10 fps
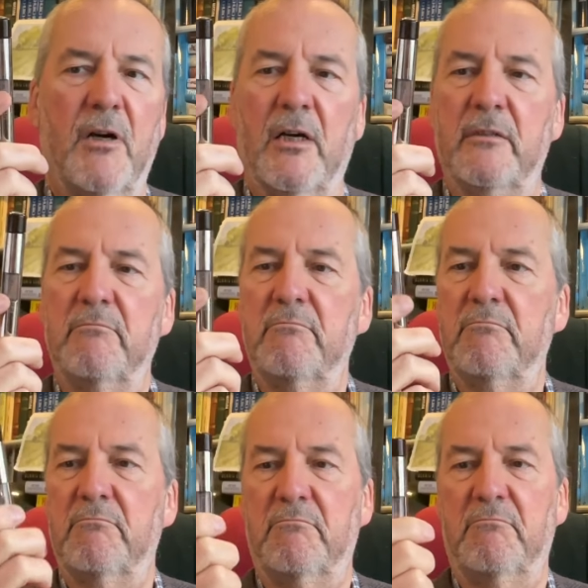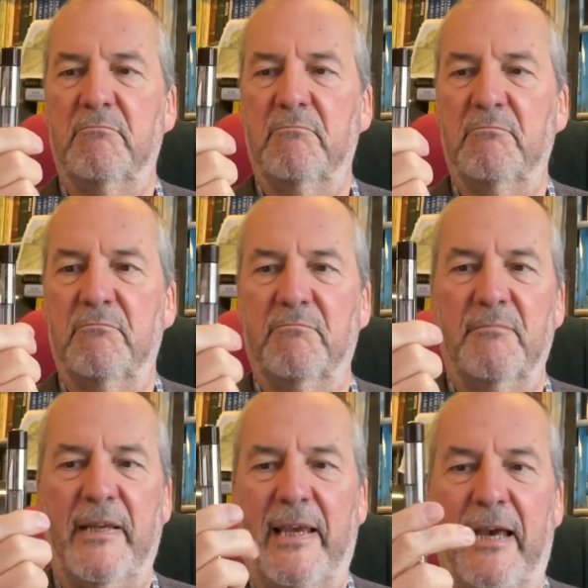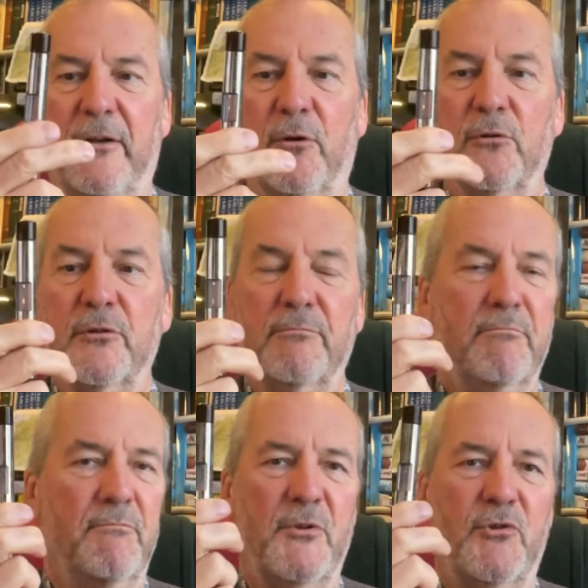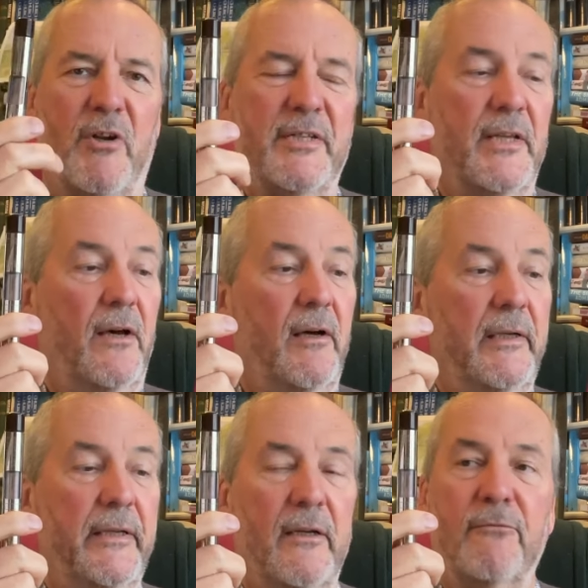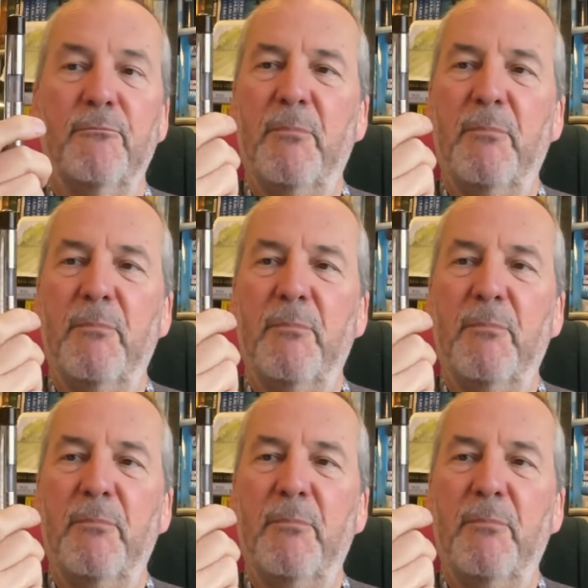I cannot stress that highly enough.